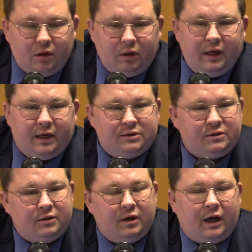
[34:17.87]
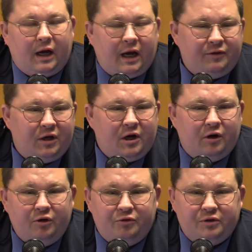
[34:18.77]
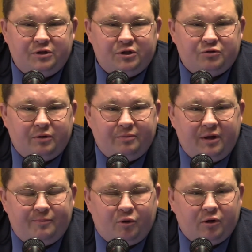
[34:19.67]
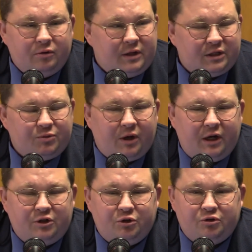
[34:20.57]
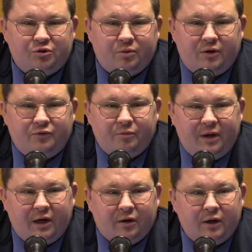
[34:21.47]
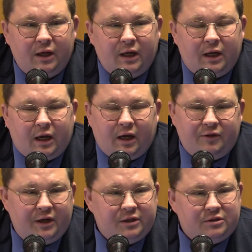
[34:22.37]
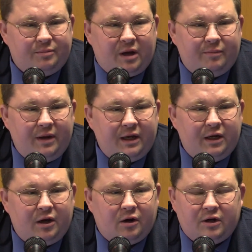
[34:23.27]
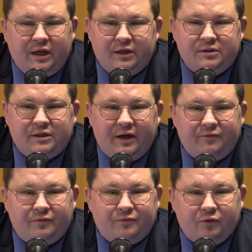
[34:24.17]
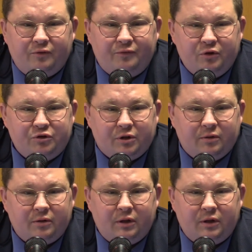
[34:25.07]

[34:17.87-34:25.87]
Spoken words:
Yes, I think our youth is extremely important. That's why I chose to run for mayor. I think it's about making our kids safe for the future.